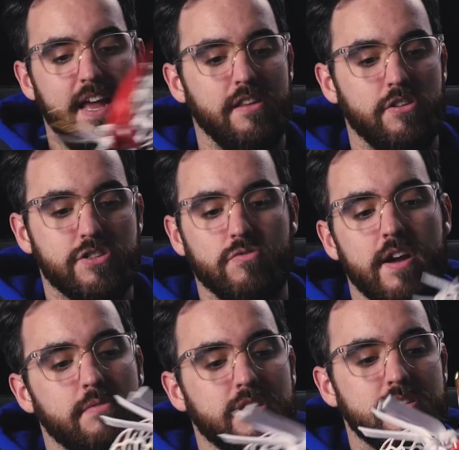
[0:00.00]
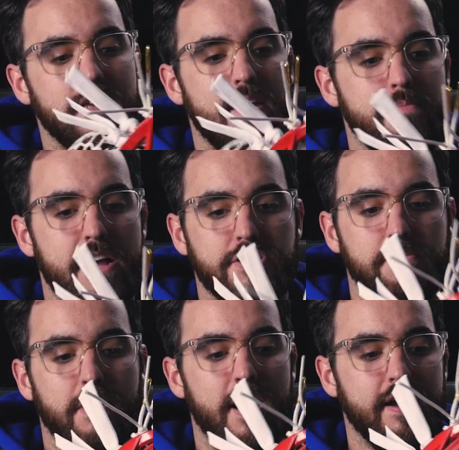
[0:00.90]
and looks great with the same mesh
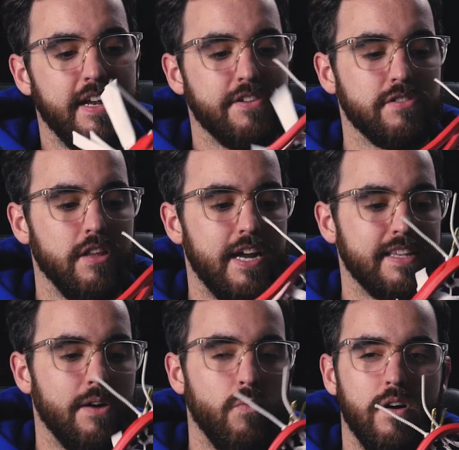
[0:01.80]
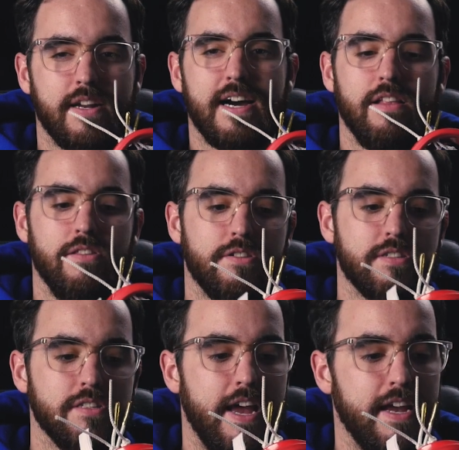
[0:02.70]
and pocket. I also like that one kind of
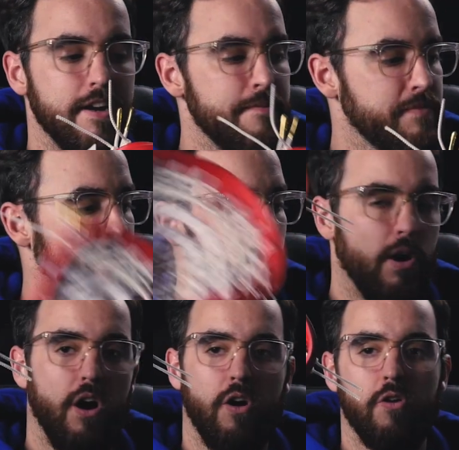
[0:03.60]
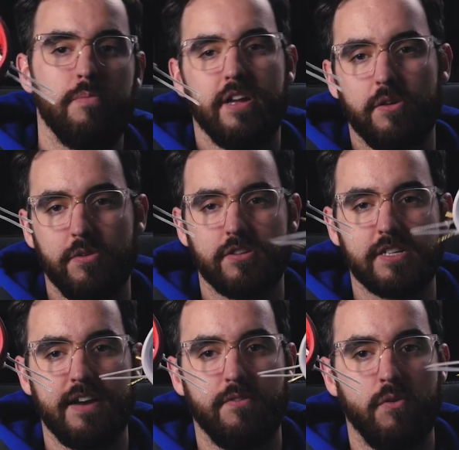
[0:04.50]
looks like, you know, home, the other one looks
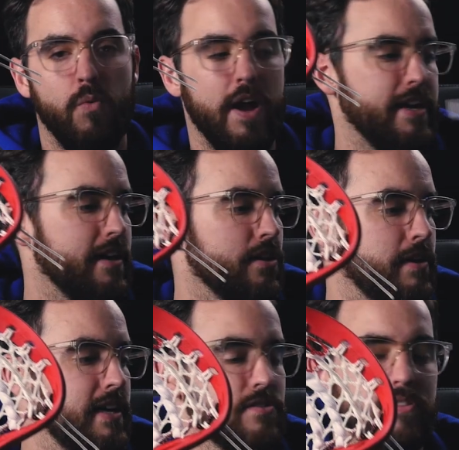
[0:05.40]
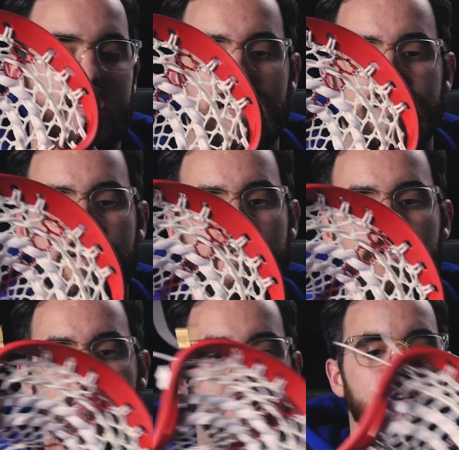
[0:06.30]
kind of an away colorway. So I think that's kind of a
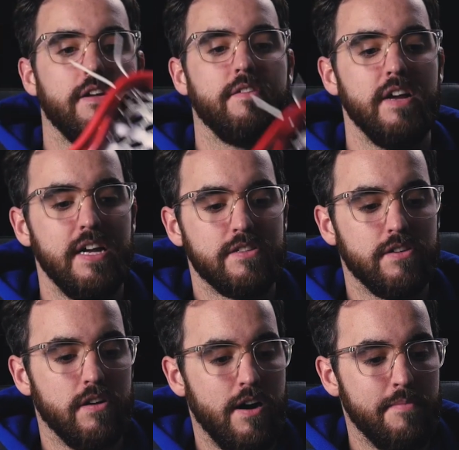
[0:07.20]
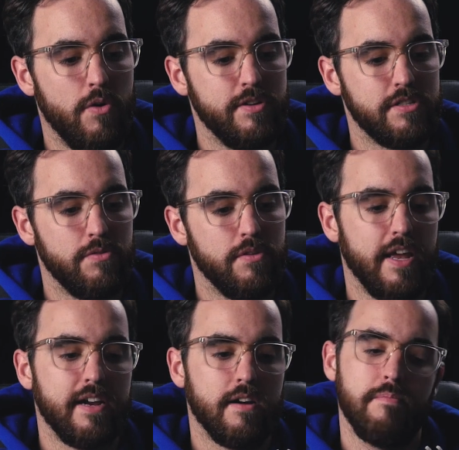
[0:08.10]
cool narrative to um, always doing
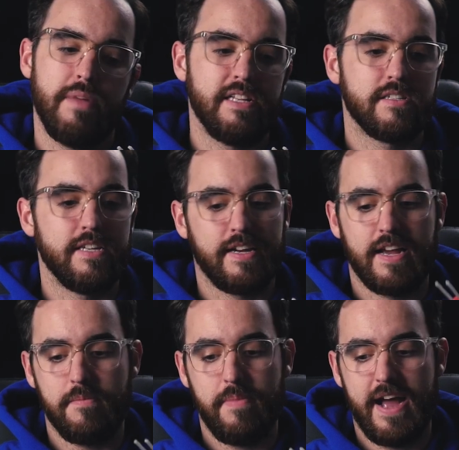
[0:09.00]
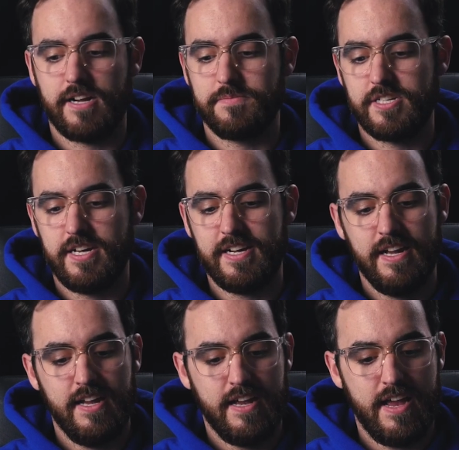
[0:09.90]
like a main stick and a backup stick.
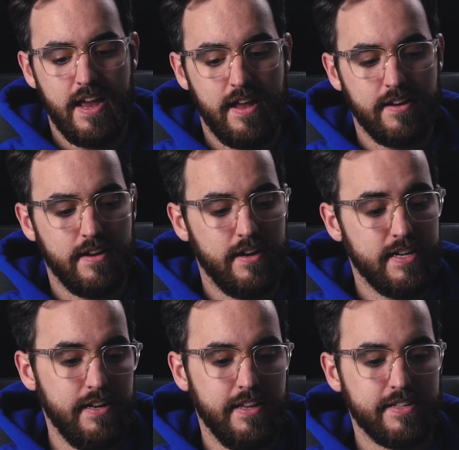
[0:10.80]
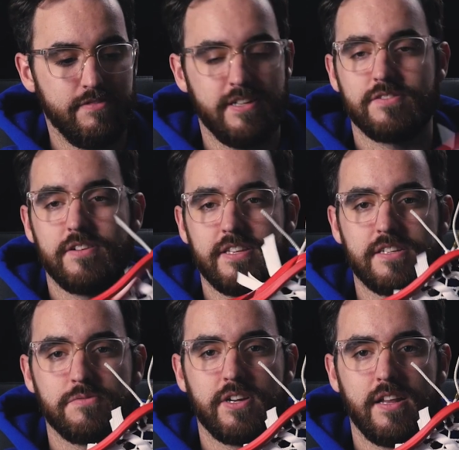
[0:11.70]
And uh, again, he likes red, so I think
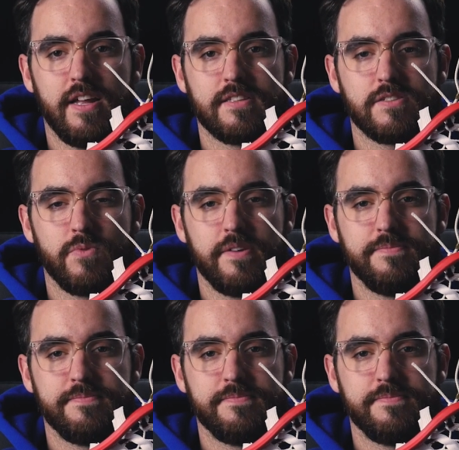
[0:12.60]
he's really gonna like this this one.